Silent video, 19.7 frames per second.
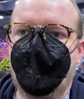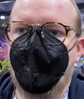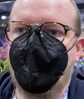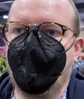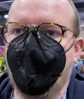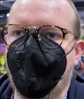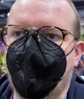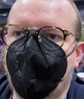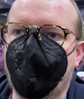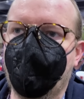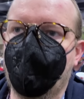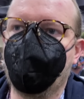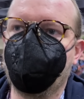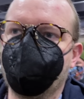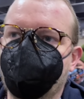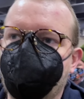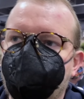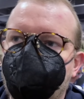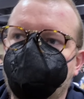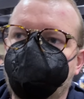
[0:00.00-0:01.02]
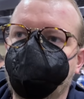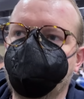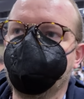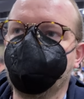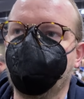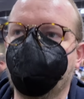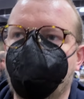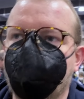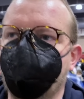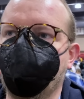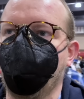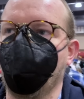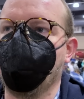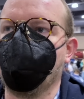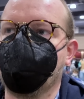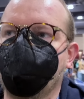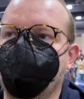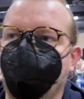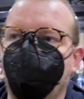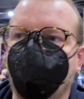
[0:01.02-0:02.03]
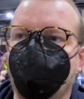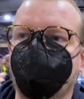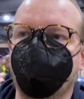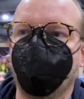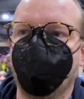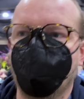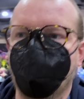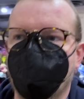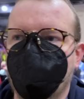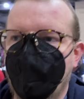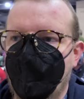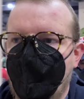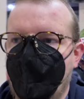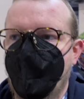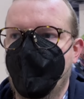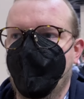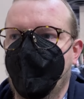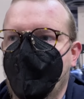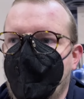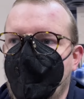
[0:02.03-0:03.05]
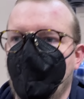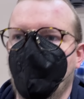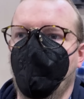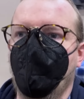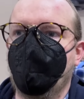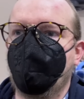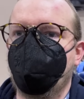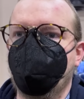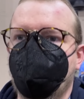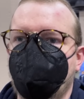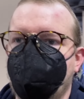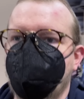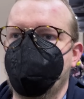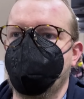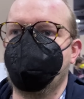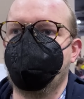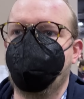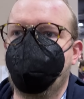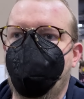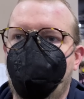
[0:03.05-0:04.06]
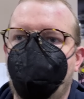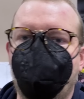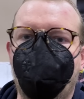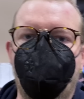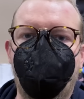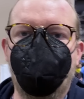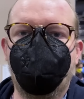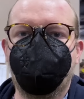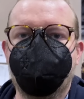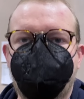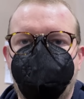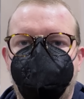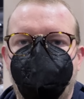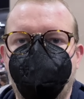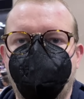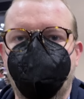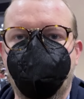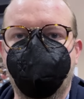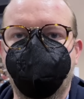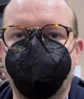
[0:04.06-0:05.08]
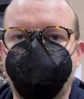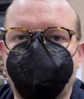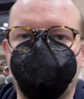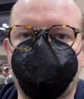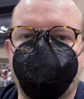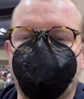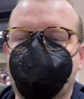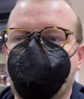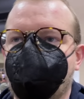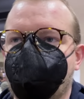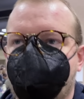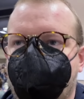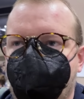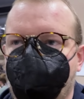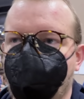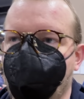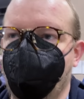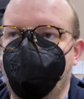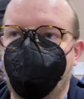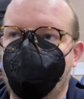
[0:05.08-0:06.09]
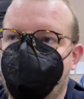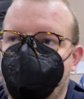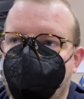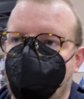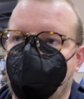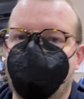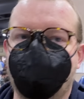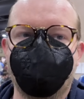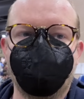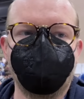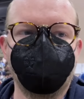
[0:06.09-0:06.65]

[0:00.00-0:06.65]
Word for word: And I'm looking forward to finding out what in the dang ass heck is, is this.